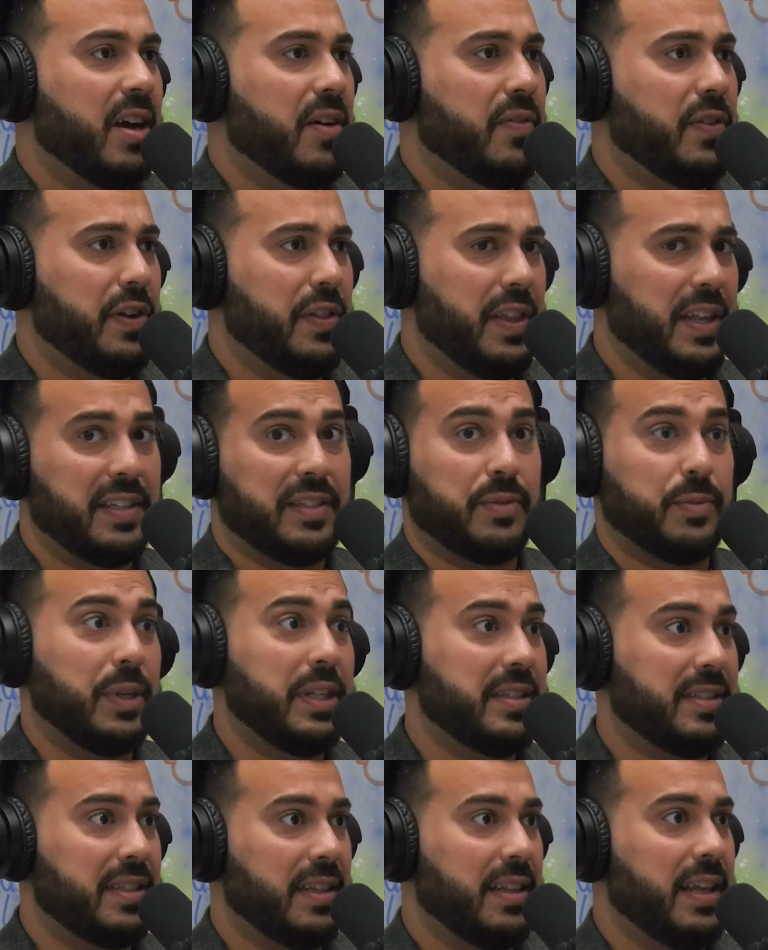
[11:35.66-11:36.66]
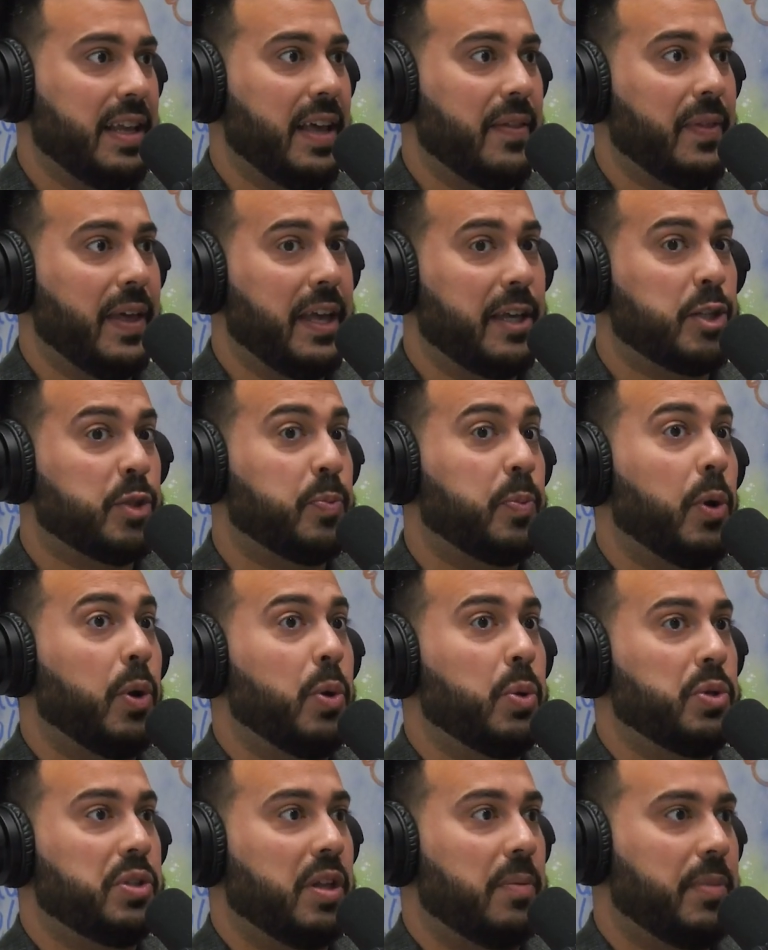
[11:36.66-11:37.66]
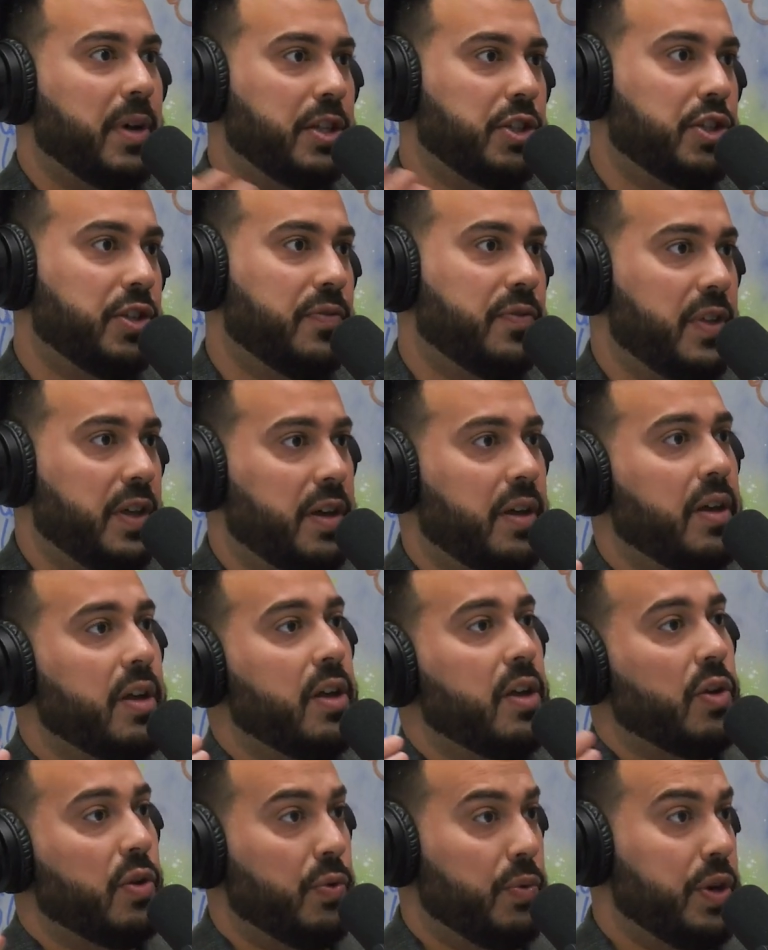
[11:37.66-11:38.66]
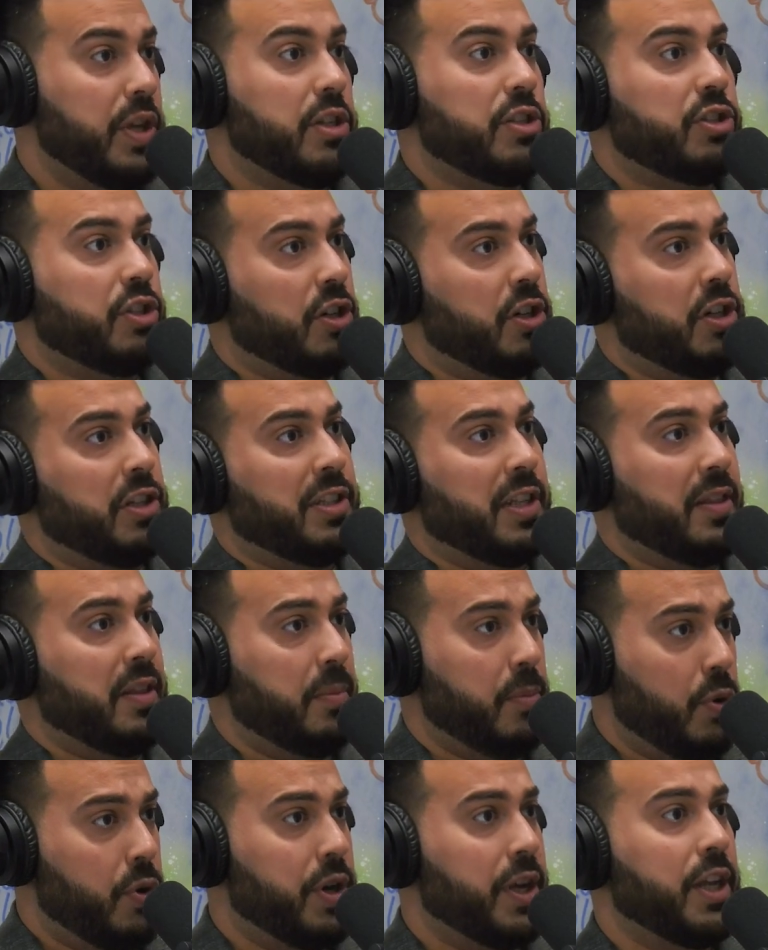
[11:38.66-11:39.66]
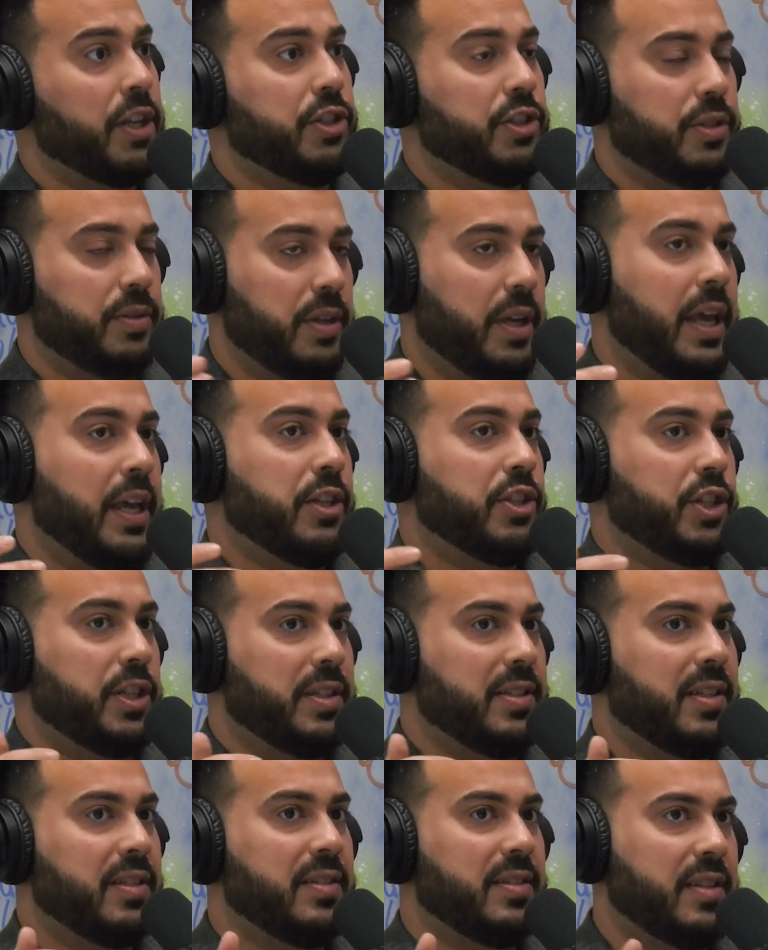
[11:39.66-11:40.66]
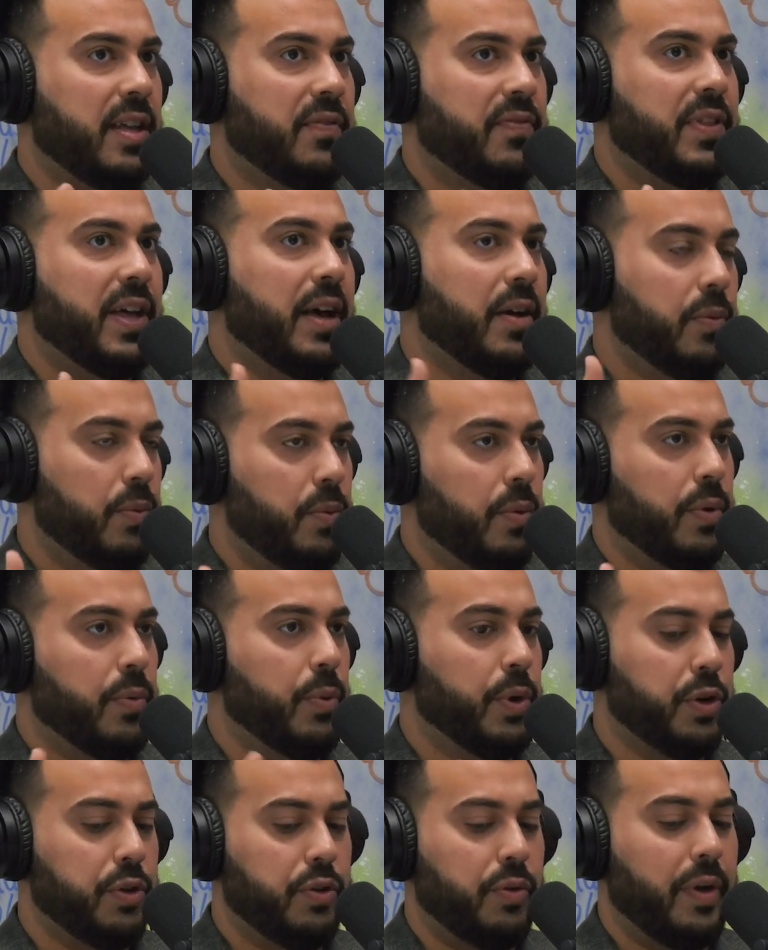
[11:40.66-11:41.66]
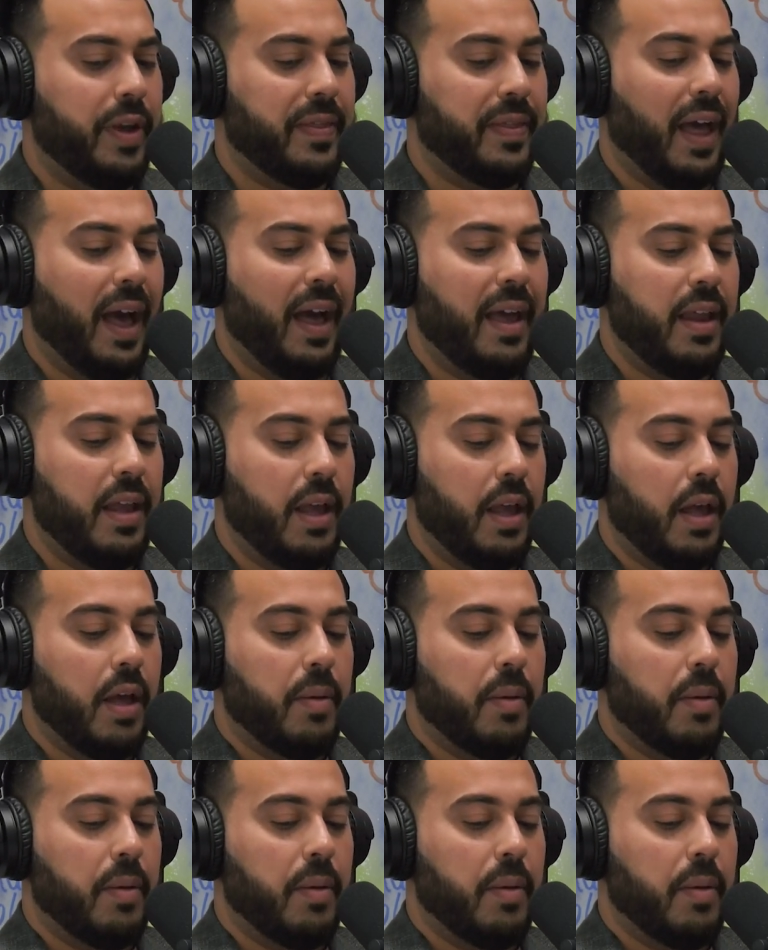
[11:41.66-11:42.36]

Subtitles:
covered this recently and they exposed a bunch of the realtors and the mortgage agents and stuff that were doing that.